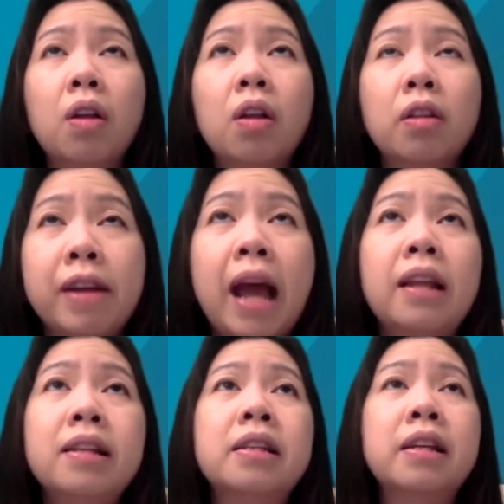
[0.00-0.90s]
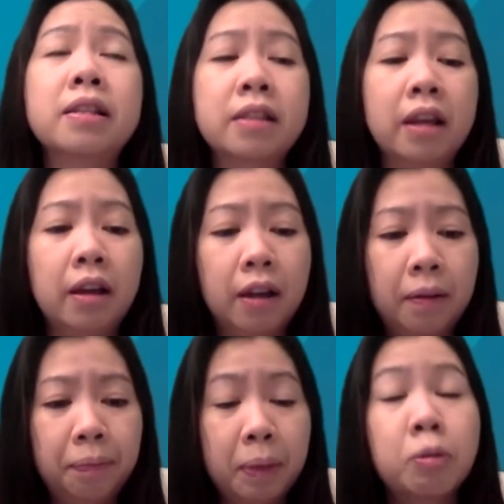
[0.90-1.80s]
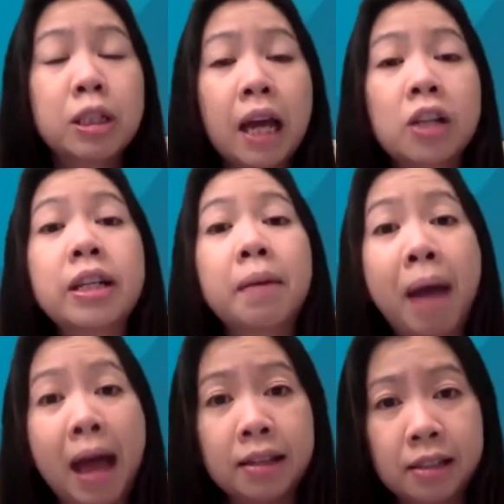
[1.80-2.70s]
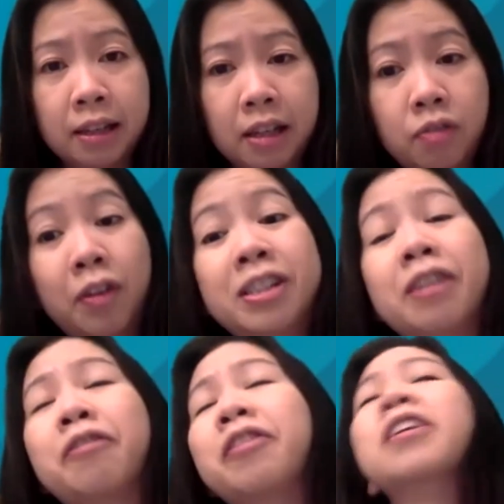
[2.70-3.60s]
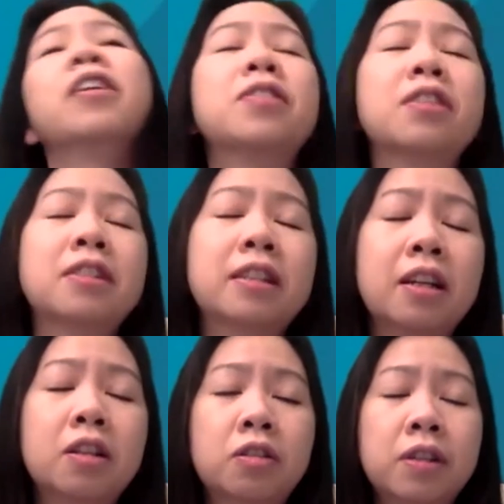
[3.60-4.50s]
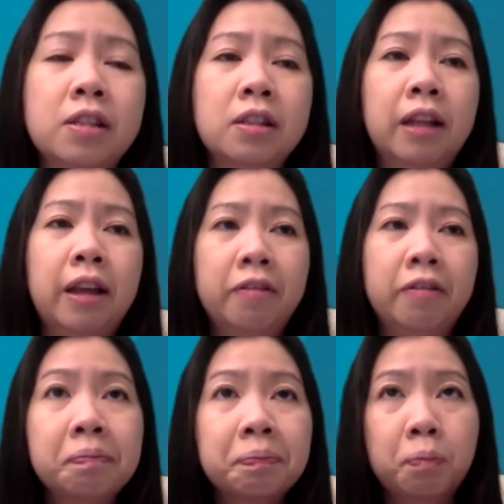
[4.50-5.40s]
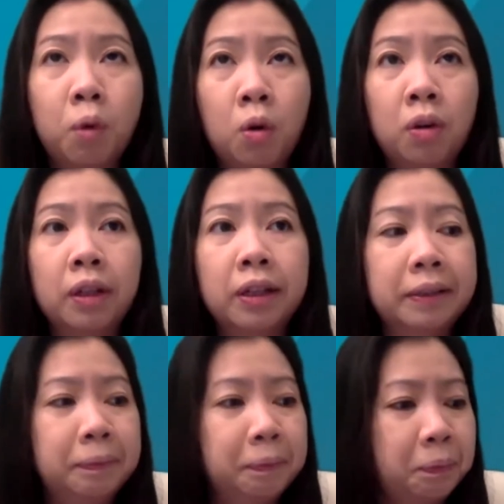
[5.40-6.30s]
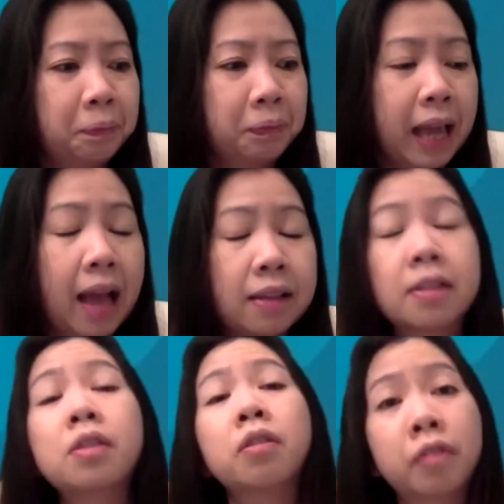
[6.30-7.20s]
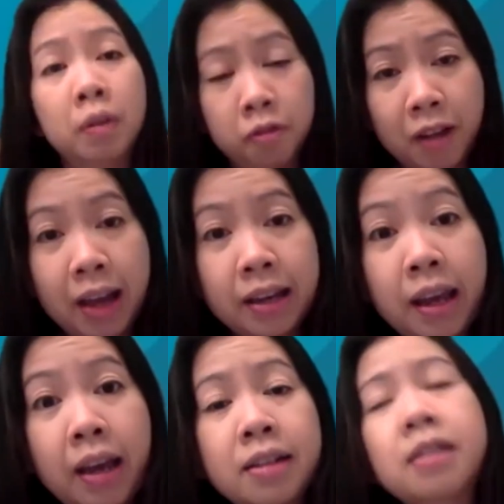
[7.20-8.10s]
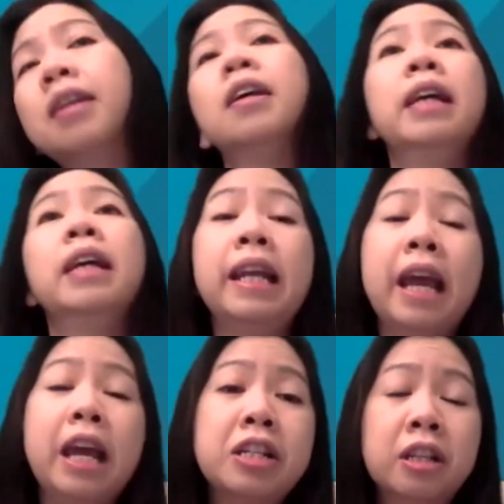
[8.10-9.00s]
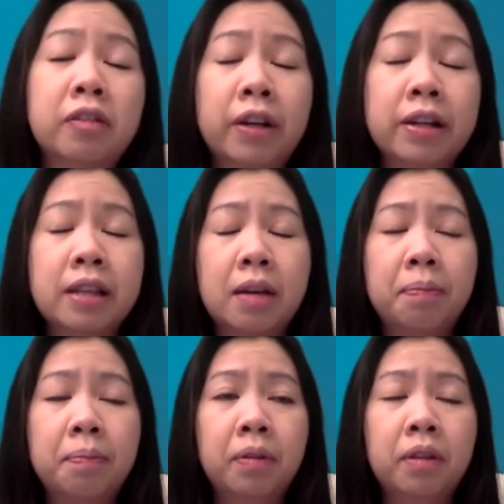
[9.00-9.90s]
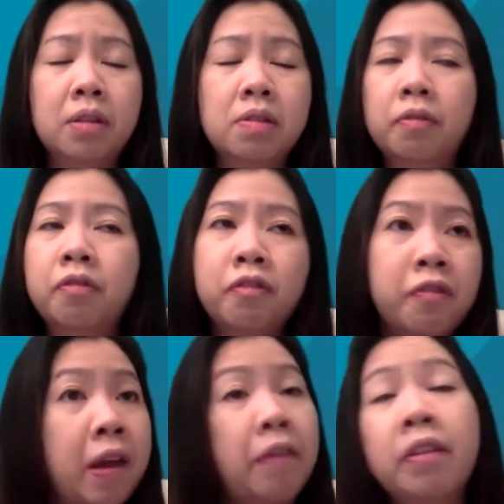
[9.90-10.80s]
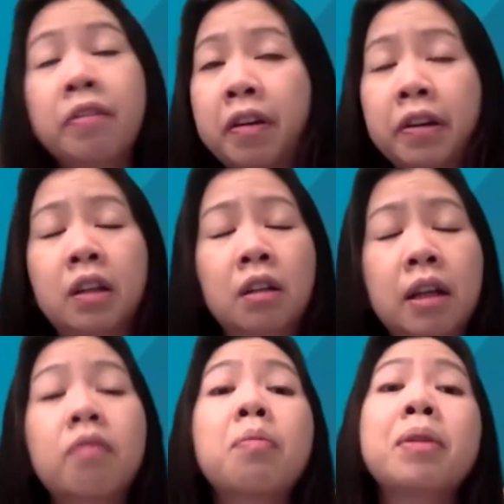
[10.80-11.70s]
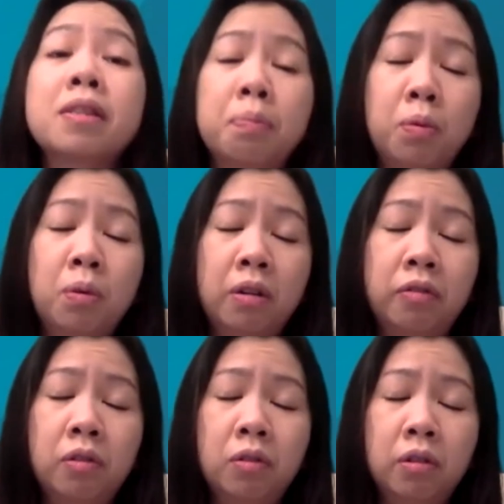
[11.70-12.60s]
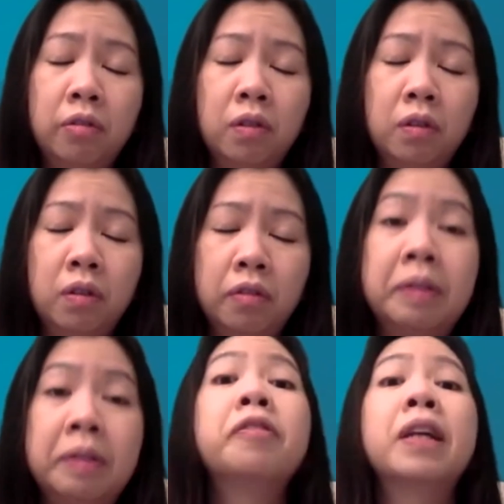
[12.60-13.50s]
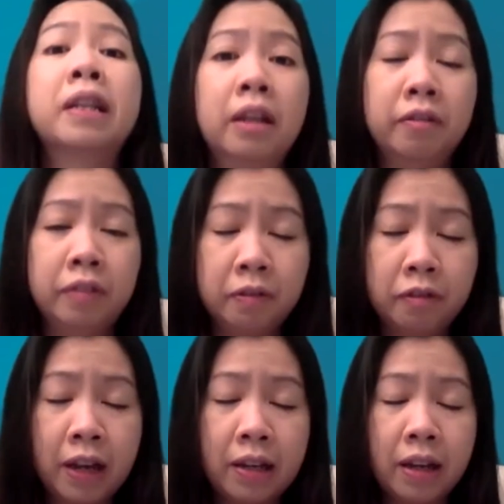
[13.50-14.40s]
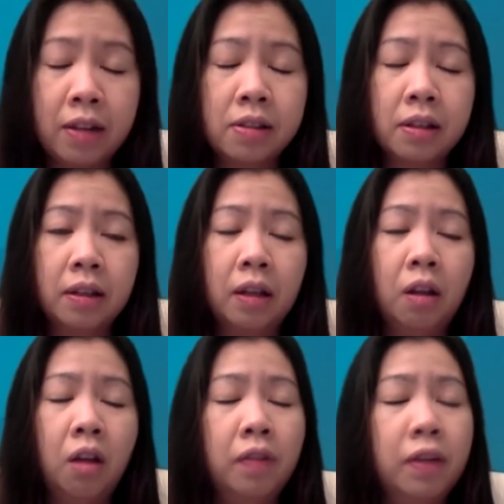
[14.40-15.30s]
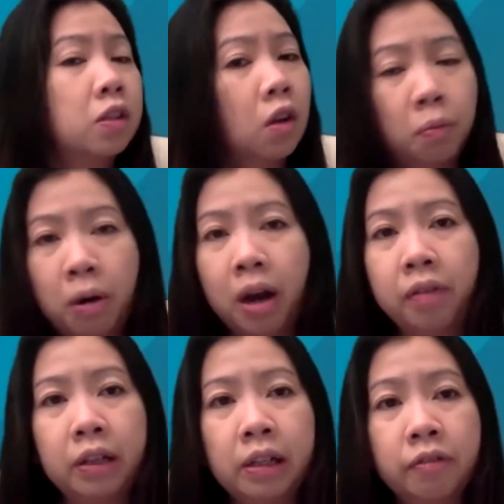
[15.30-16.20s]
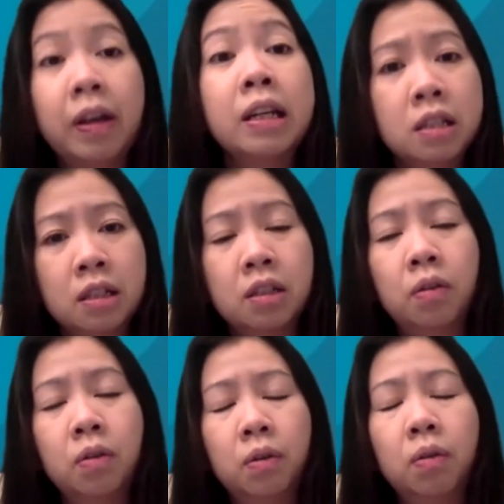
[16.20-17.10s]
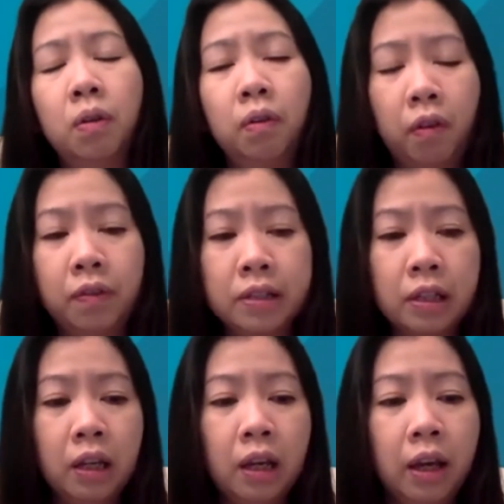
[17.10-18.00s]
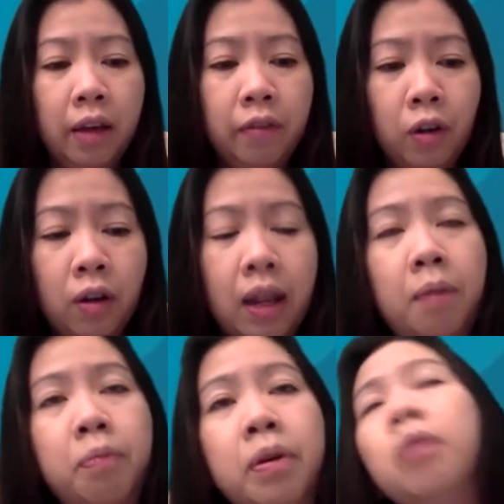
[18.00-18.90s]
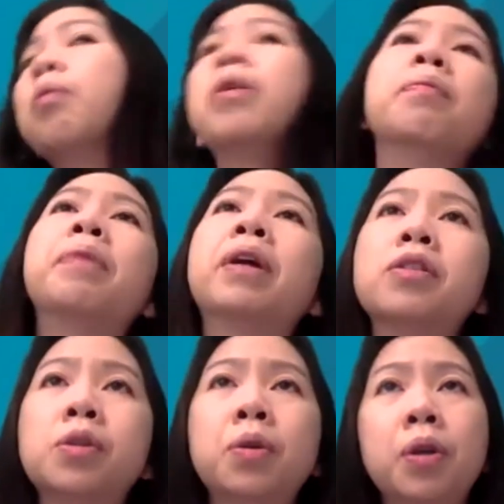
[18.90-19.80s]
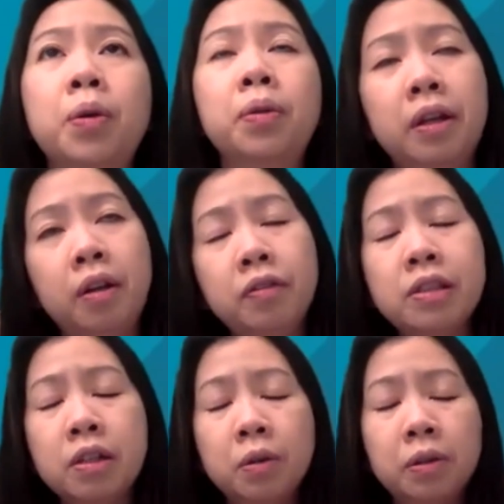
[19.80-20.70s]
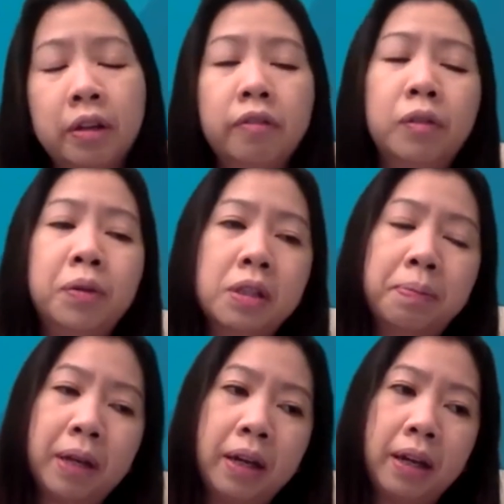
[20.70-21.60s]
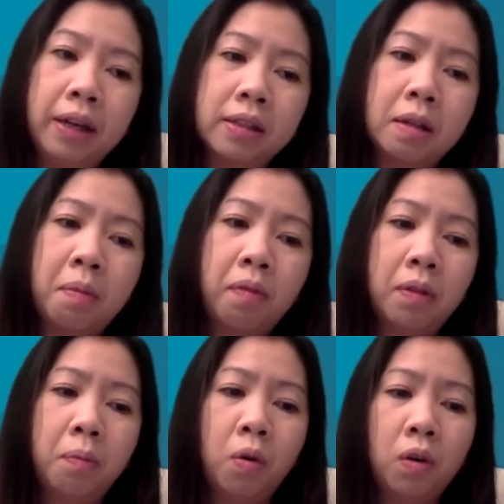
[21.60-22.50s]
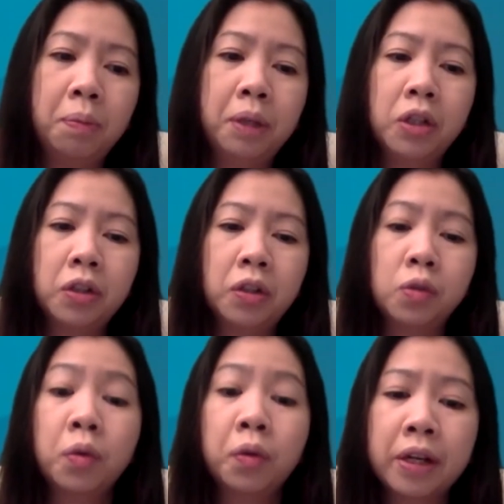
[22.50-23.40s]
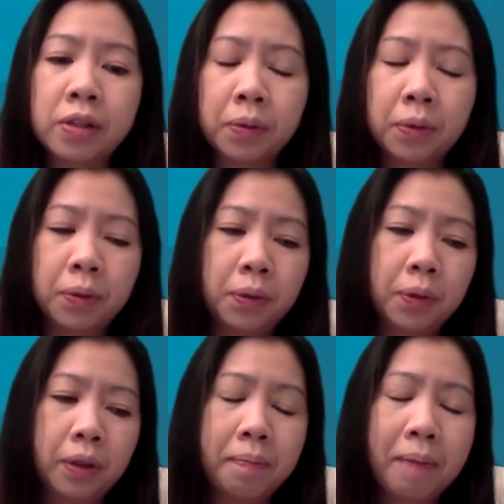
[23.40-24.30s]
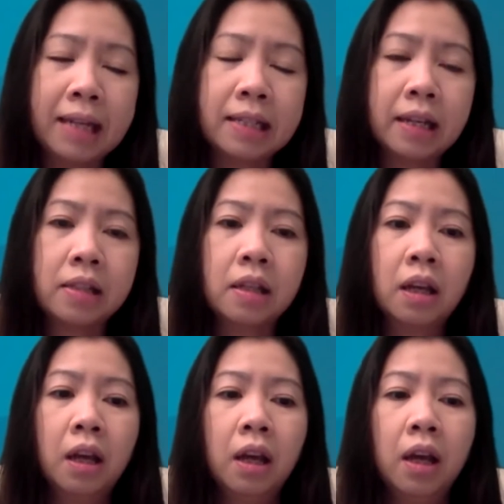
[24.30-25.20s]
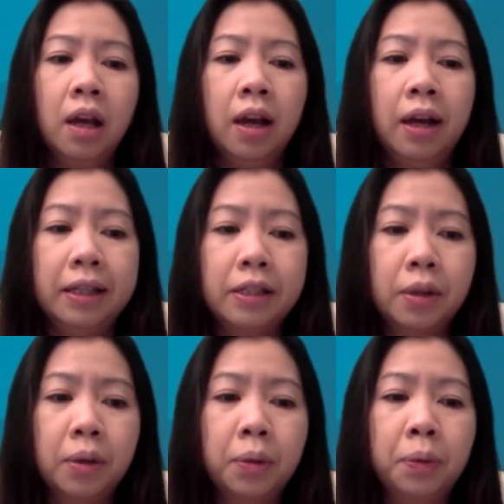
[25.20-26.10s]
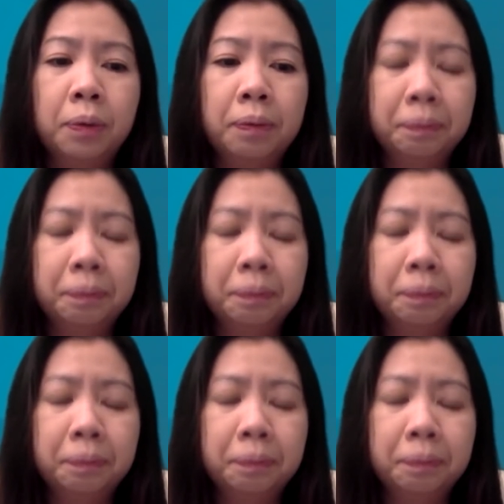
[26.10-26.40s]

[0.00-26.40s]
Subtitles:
the reality is, the production capacity is very different. Certain countries still have more access to film finance. In Asia, for example, there's very, very little government support for film funding and film finance. A lot of it is all privately funded, or obviously, if you collaborate with a bigger studio, then obviously you're influenced by some of the more commercial stories or mandates. So